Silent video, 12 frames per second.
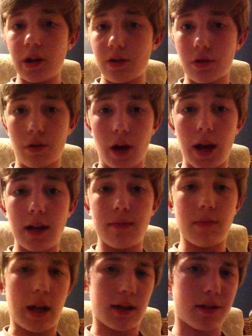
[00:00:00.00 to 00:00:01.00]
is great,
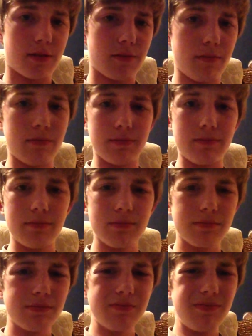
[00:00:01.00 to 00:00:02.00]
that's
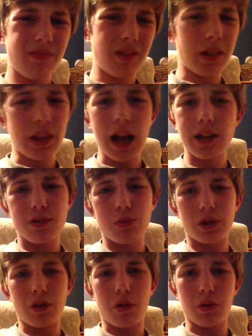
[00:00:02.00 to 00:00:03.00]

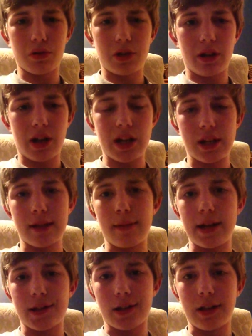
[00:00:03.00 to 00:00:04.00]
what the whole series is
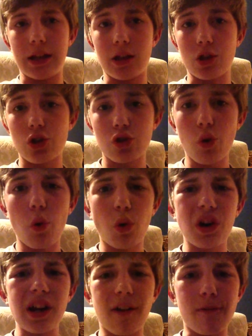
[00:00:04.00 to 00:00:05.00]
basically. The
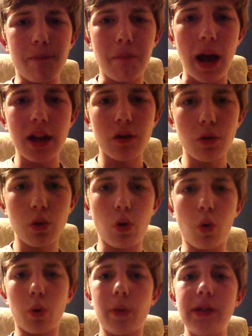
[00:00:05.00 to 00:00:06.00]
story of Michael
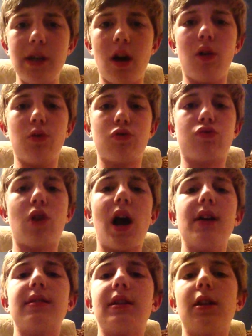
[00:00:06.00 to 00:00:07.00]
Corleone's
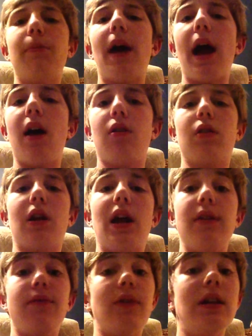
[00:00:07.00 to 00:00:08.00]
rising to power
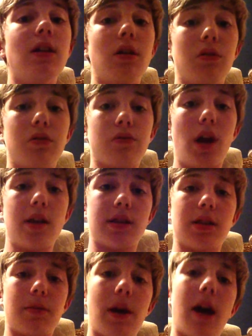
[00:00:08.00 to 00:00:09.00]
and Vito's rising
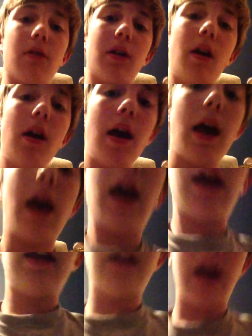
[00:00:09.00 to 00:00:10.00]
to power.
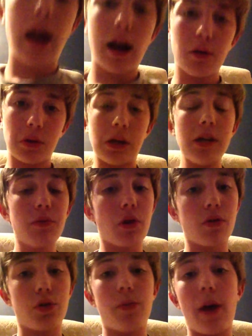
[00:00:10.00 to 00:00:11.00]
And how he
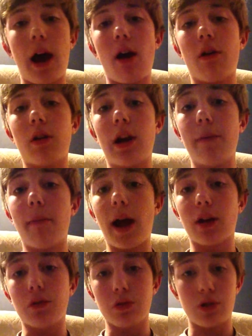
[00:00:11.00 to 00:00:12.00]
rose to power in
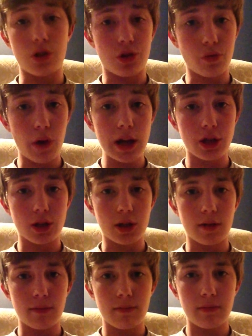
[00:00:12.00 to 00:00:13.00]
Michael's situation.